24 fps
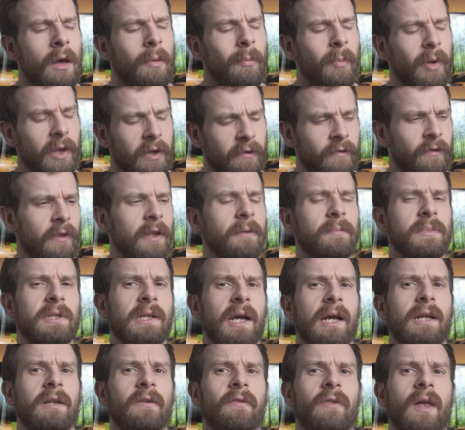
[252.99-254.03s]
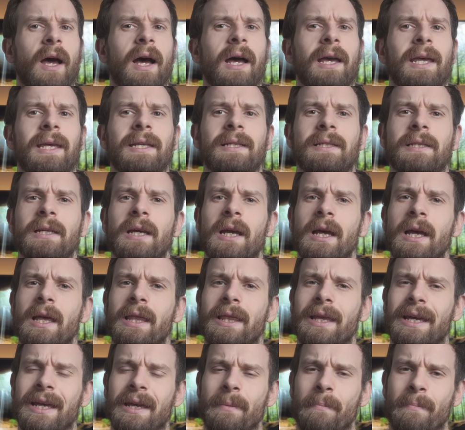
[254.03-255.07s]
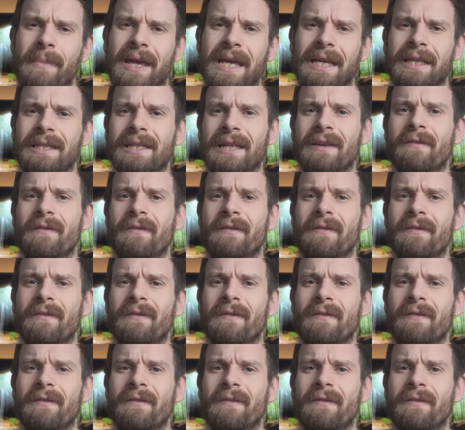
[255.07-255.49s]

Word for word: but the flip side of that is that it makes